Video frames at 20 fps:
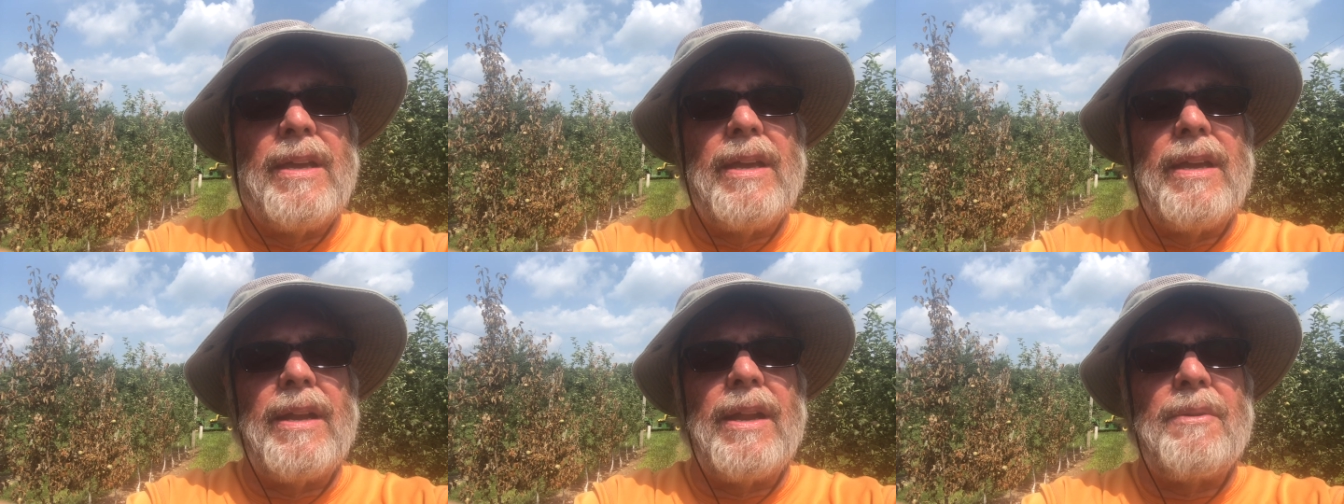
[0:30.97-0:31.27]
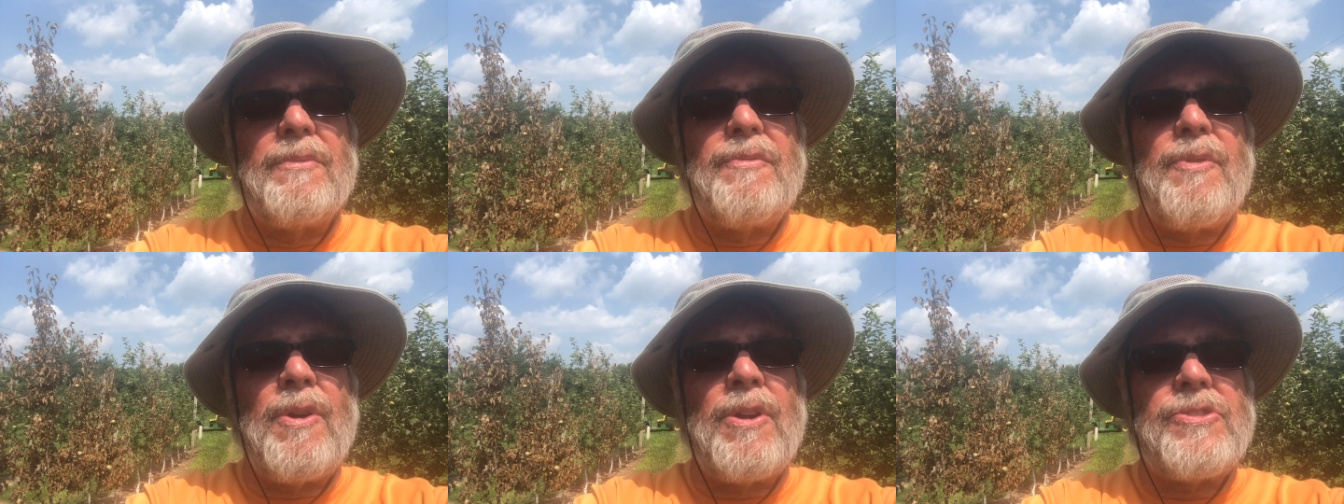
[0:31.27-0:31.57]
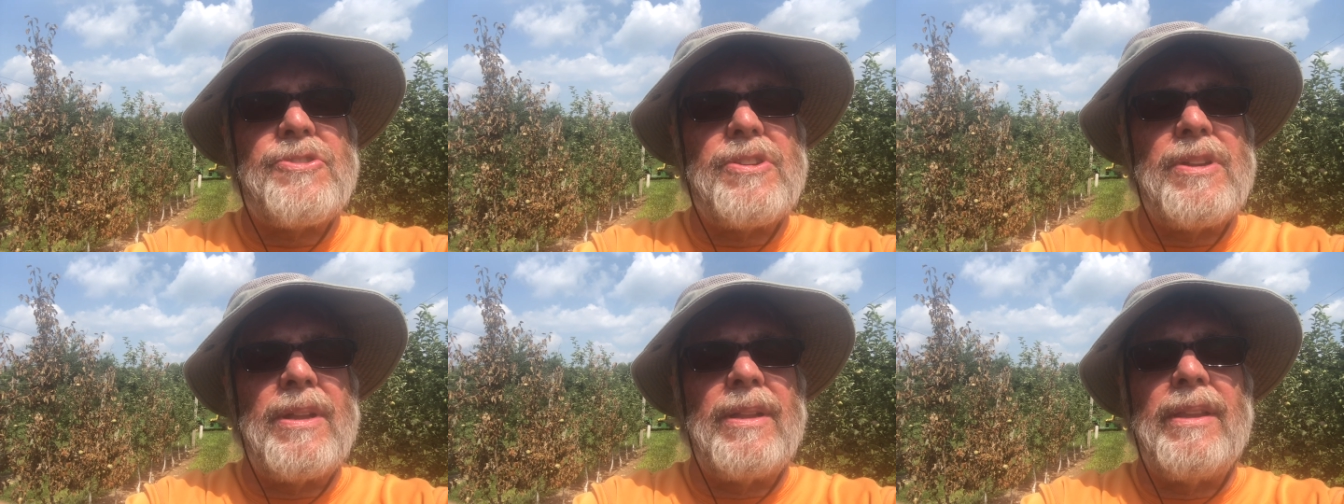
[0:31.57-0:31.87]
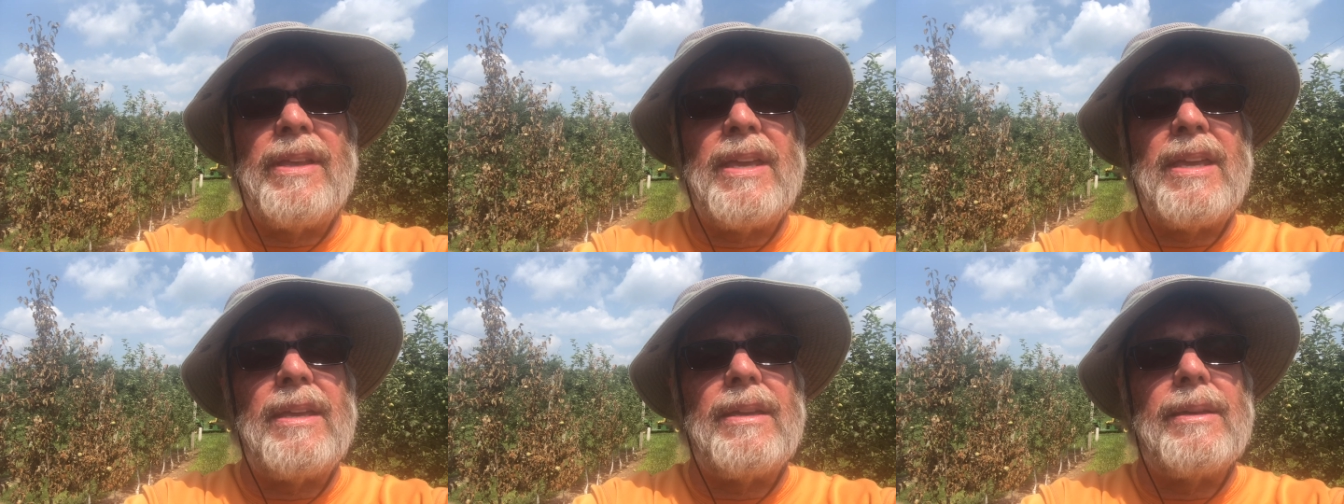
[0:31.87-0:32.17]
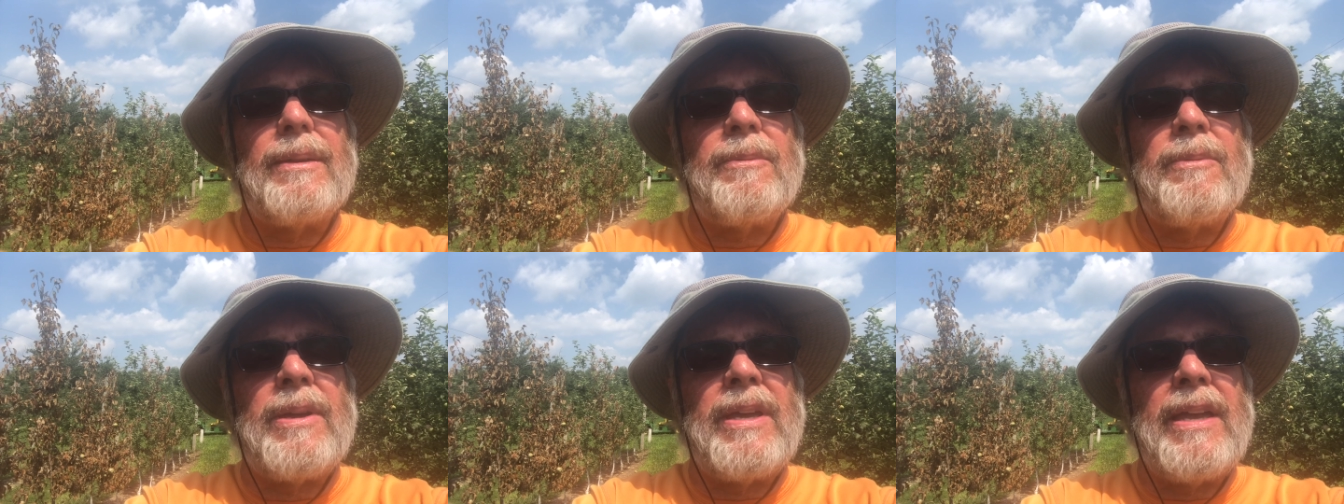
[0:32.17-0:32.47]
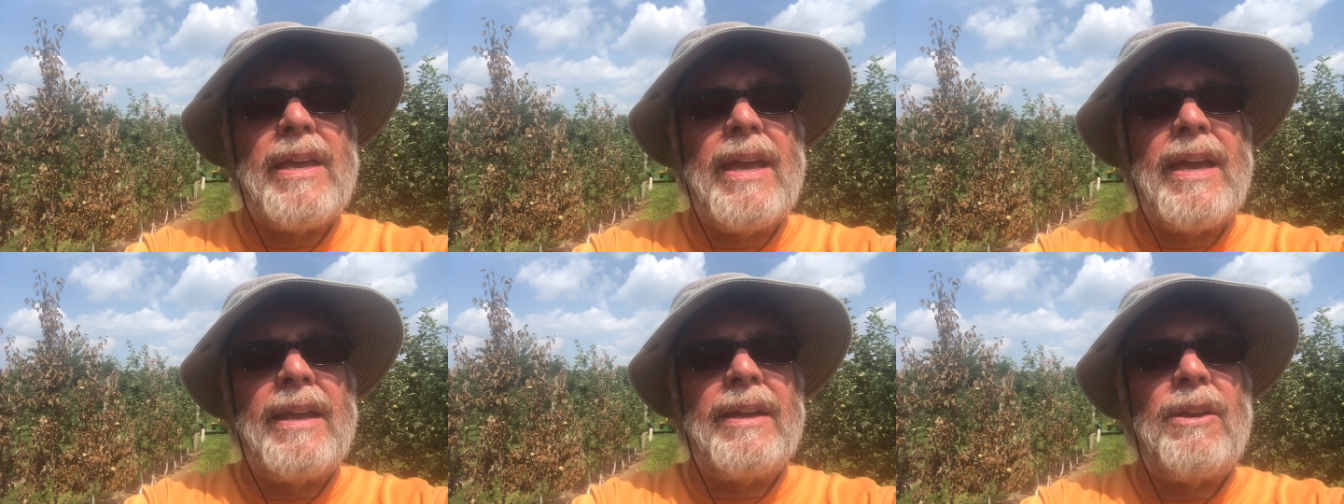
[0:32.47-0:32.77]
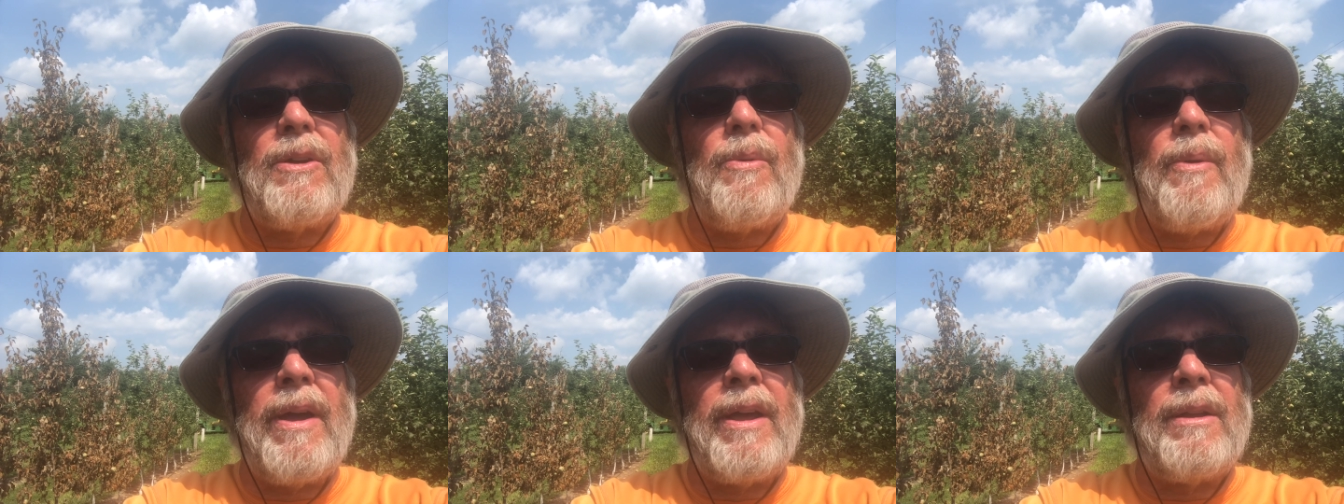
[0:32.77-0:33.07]
and unfortunately, we
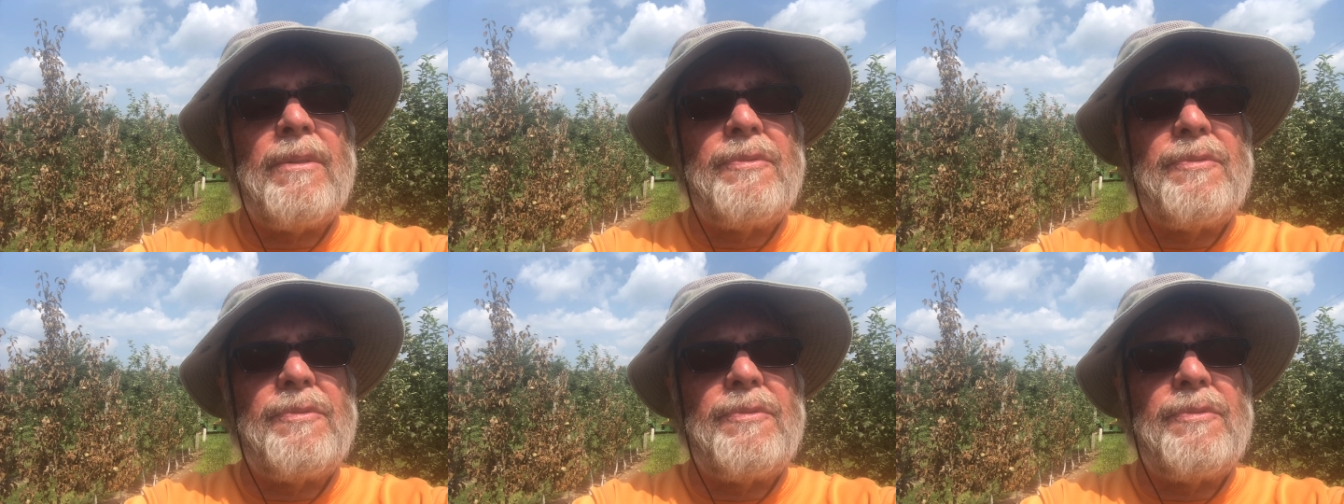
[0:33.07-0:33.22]
had quite a